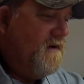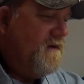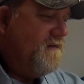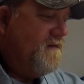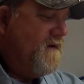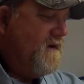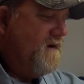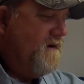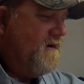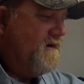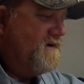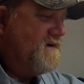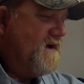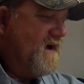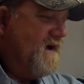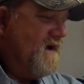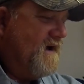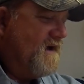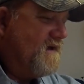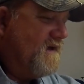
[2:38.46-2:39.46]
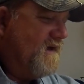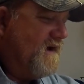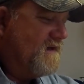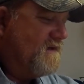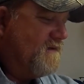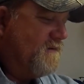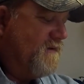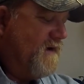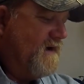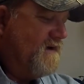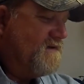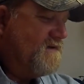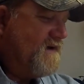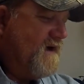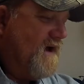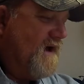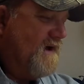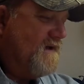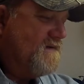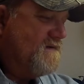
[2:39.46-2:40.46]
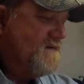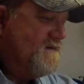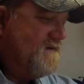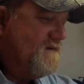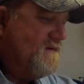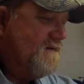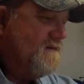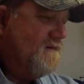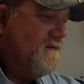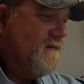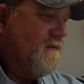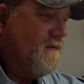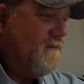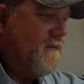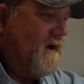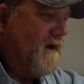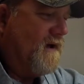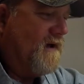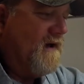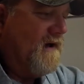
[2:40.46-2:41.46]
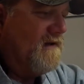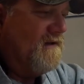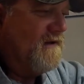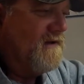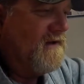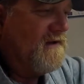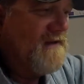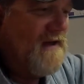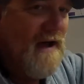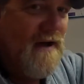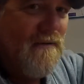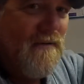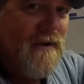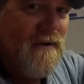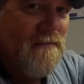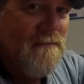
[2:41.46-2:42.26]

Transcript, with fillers: There is how you collect the right size. Oh my God, look at that